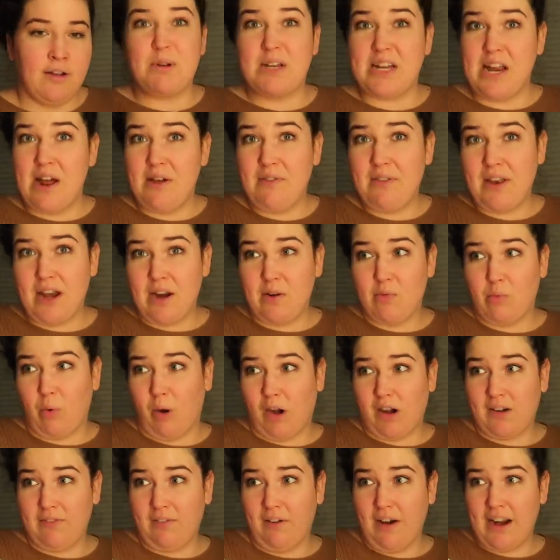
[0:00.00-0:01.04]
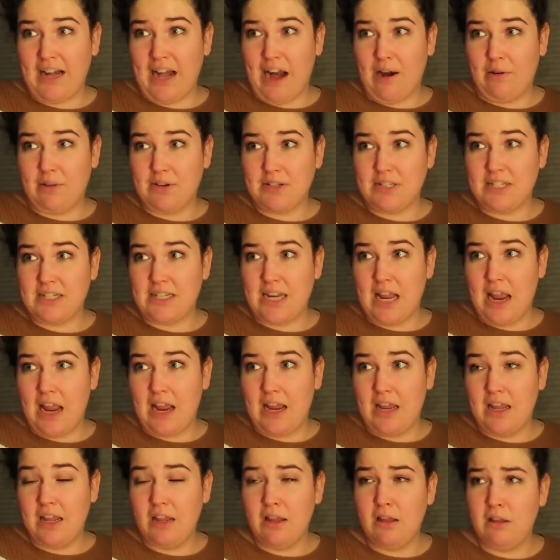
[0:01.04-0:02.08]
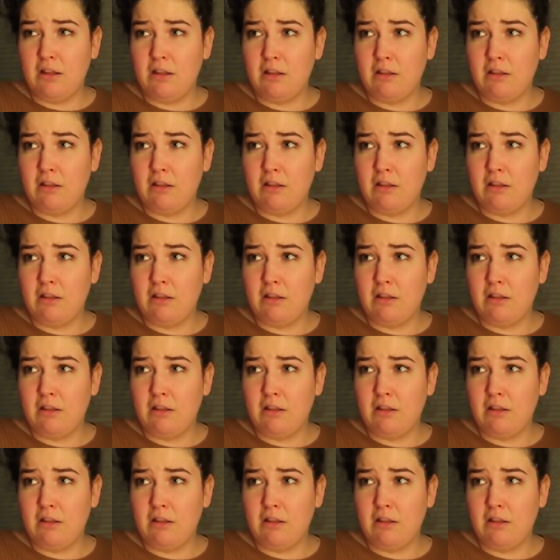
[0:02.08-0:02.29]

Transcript: But now that I work for eight hours a day,